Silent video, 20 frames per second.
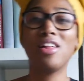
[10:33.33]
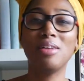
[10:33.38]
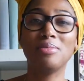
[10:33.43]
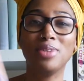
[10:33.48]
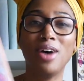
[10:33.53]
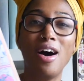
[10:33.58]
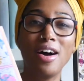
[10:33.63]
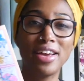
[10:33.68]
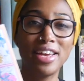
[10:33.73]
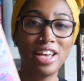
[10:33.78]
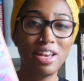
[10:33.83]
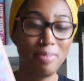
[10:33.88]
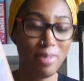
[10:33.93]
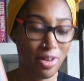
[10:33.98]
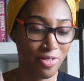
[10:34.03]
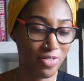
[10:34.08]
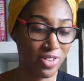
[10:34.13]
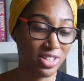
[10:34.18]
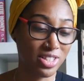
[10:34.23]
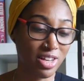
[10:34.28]
I'm talking
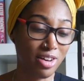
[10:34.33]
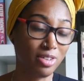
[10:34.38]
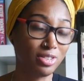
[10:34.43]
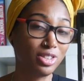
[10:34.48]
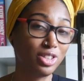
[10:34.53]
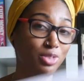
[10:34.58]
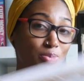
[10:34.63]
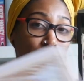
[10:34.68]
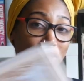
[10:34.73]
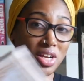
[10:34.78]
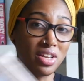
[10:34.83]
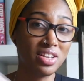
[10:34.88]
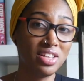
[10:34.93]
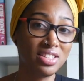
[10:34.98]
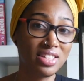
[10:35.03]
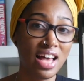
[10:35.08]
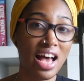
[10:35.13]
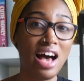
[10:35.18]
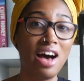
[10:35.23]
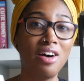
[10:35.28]
about this, I'll just bring
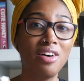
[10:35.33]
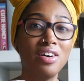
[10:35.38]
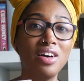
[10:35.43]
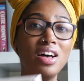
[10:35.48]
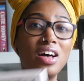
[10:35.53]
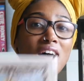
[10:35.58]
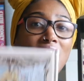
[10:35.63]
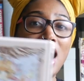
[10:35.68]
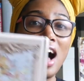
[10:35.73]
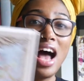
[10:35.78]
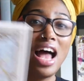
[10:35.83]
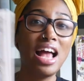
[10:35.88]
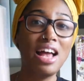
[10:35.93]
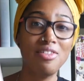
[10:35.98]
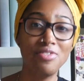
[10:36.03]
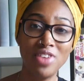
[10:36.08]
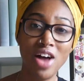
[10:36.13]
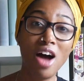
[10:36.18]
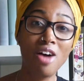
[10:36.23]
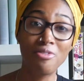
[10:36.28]
this out. I
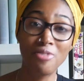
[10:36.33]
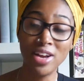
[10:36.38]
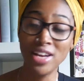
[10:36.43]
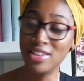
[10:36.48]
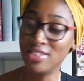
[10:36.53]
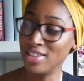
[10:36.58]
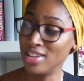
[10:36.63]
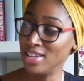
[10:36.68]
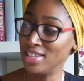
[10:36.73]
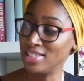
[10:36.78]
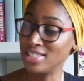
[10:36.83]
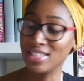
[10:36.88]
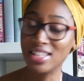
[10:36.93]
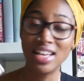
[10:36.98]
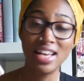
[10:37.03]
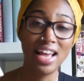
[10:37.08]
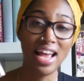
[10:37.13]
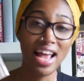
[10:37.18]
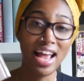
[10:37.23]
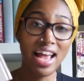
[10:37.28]
have not read this,
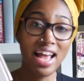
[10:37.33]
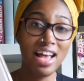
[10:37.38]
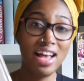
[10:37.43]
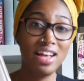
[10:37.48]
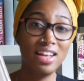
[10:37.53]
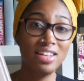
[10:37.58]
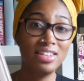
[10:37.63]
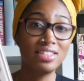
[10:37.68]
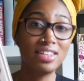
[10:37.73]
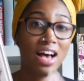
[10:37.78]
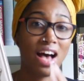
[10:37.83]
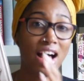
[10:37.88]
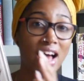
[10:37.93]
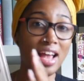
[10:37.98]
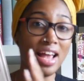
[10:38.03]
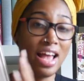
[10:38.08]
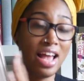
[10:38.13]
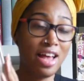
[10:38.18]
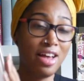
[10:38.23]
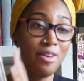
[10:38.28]
and I
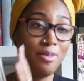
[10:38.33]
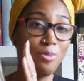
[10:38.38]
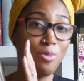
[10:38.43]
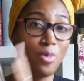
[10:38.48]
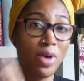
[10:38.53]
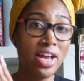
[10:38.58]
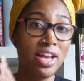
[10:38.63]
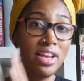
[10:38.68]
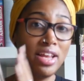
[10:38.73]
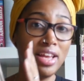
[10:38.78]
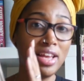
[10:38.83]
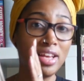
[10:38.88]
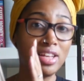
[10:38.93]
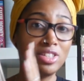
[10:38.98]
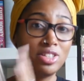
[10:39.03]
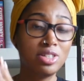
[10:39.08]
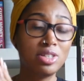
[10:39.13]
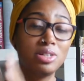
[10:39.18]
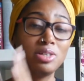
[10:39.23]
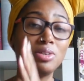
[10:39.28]
am waiting
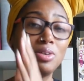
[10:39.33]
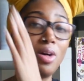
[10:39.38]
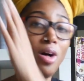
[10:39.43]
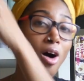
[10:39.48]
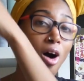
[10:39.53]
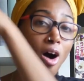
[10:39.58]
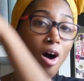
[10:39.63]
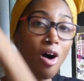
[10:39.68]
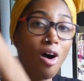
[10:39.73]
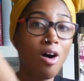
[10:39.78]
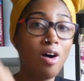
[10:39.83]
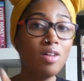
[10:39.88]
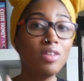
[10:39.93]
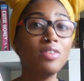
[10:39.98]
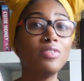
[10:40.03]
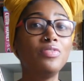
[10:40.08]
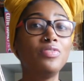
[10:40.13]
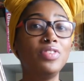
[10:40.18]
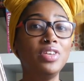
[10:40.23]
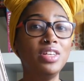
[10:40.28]
until all
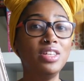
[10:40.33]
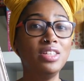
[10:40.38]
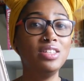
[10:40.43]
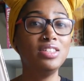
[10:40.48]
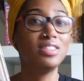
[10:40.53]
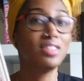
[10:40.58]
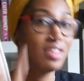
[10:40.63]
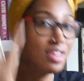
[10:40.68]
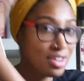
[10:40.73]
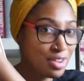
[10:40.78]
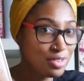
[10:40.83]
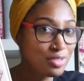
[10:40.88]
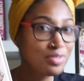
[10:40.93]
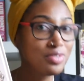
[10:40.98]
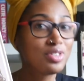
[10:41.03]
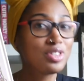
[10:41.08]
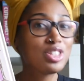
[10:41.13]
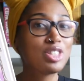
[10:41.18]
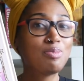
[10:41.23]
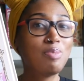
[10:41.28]
of these
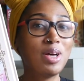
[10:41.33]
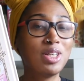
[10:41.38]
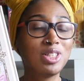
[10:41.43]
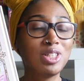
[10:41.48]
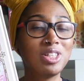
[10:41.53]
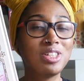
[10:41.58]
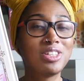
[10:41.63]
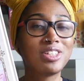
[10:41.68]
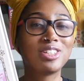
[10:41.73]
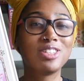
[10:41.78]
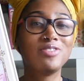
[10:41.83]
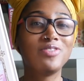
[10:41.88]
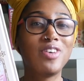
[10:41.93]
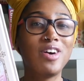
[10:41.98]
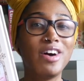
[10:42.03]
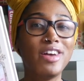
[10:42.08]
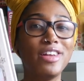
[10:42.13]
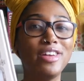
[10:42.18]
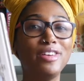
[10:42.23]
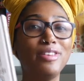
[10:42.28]
special edition
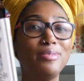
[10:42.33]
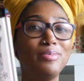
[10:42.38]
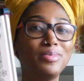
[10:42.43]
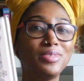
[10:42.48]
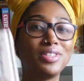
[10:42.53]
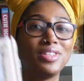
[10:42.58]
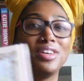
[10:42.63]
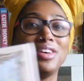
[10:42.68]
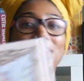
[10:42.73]
volumes